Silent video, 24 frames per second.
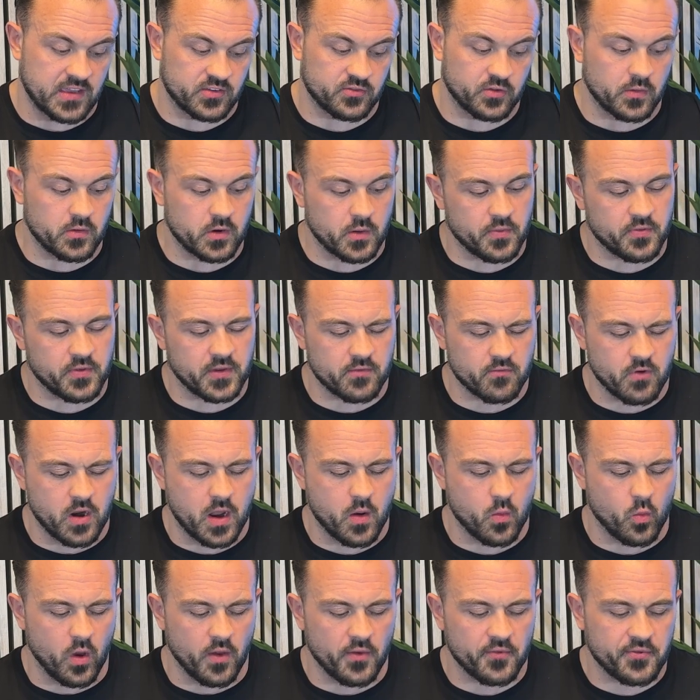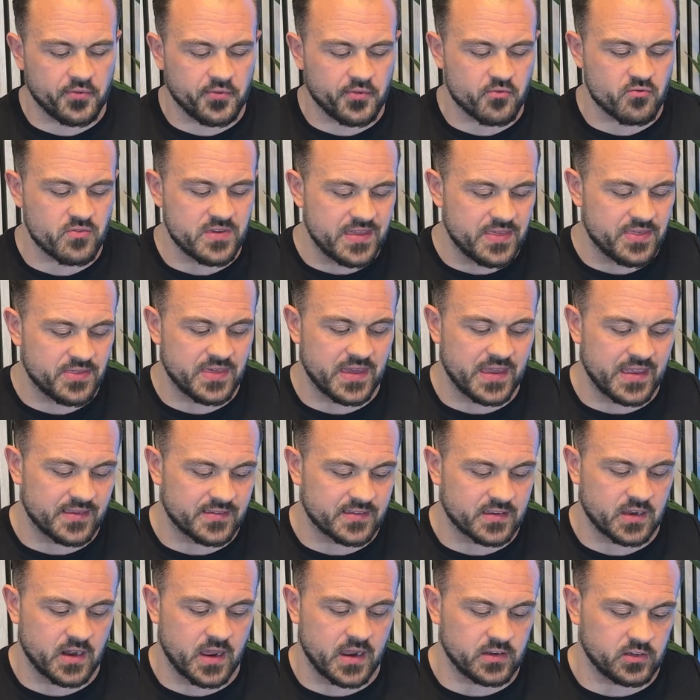So I'm gonna be thinking, right, what 3 things
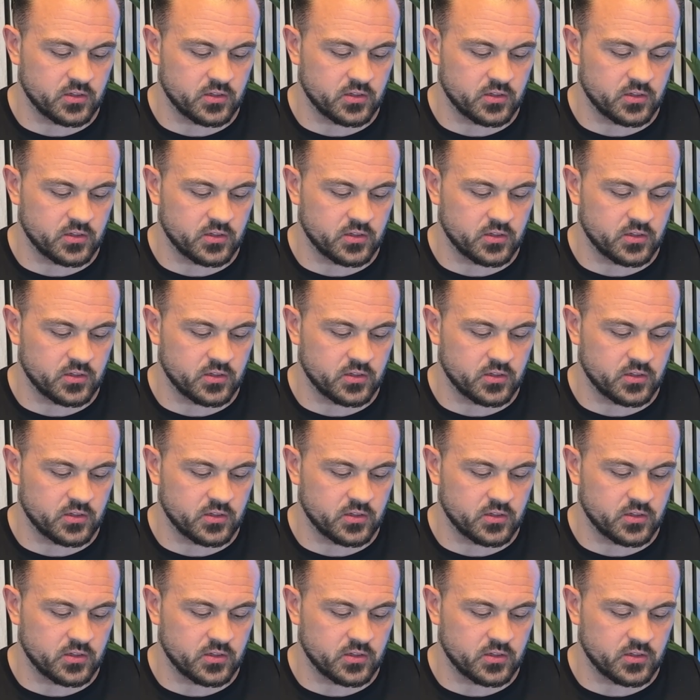can I